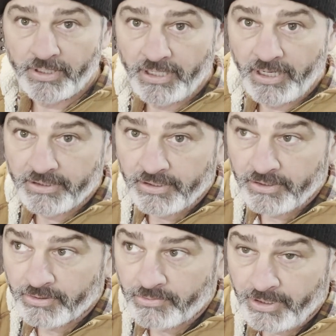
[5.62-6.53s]
on
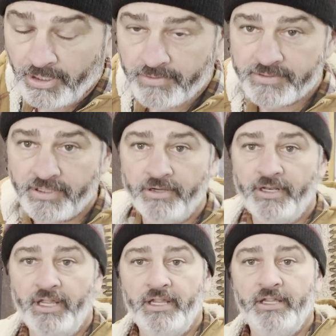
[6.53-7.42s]
the greenhouse the other
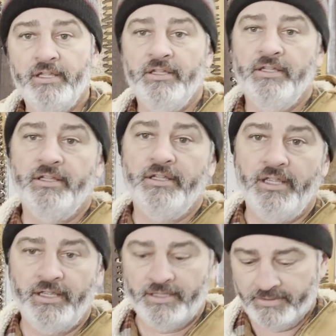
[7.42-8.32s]
day,
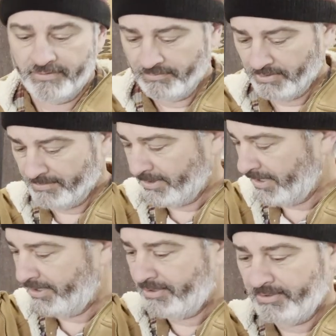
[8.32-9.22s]
and one of
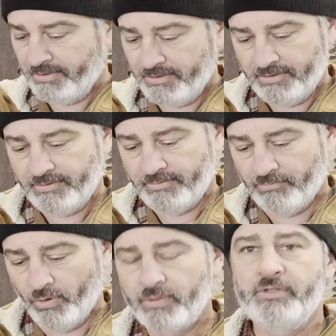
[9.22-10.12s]
my
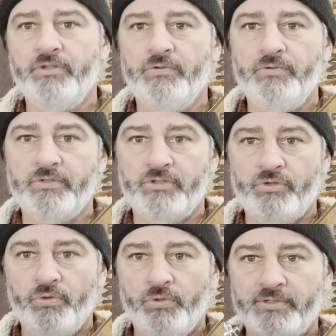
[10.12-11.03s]
most used
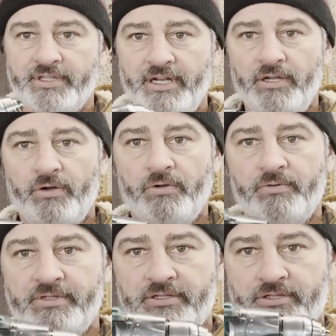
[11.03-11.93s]
tools that I owned
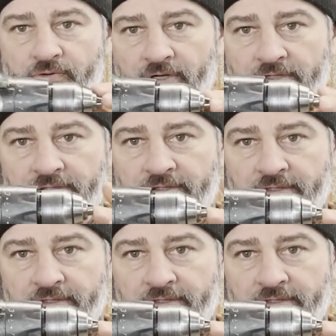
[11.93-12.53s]
was this drill.